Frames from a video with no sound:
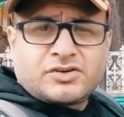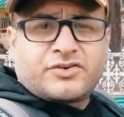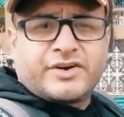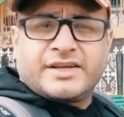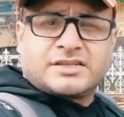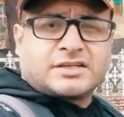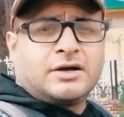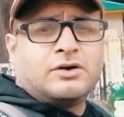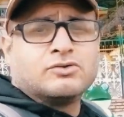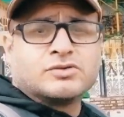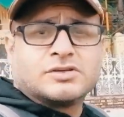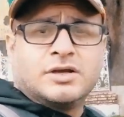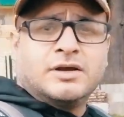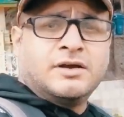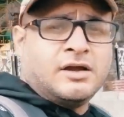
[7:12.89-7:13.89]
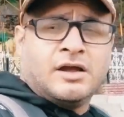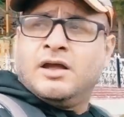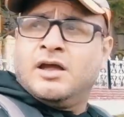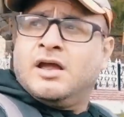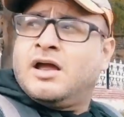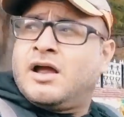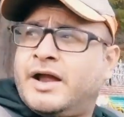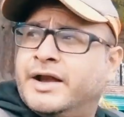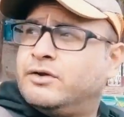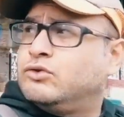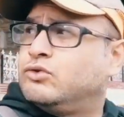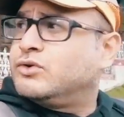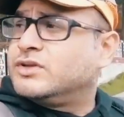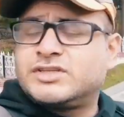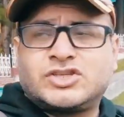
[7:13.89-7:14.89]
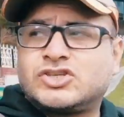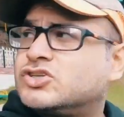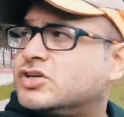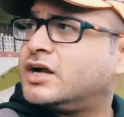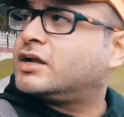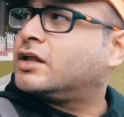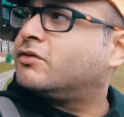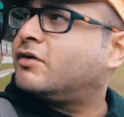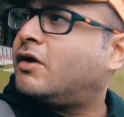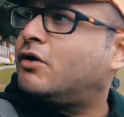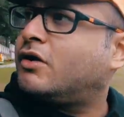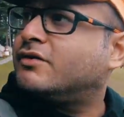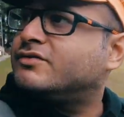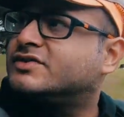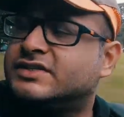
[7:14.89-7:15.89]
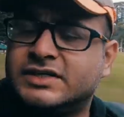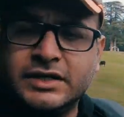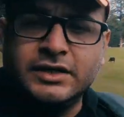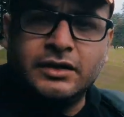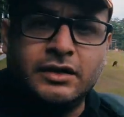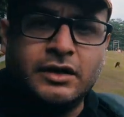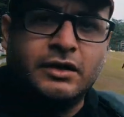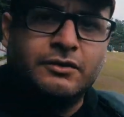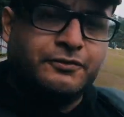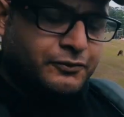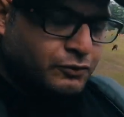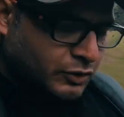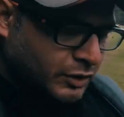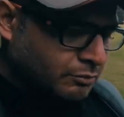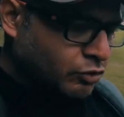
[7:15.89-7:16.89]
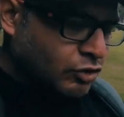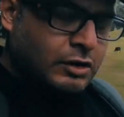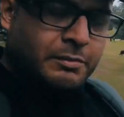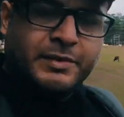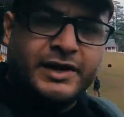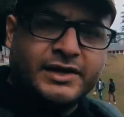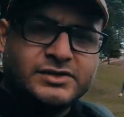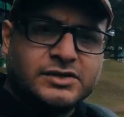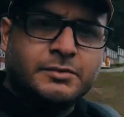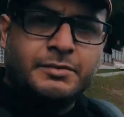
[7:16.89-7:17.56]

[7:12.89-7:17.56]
Rest House. I don't know, it's shut, otherwise I would have seen if you can book a place here.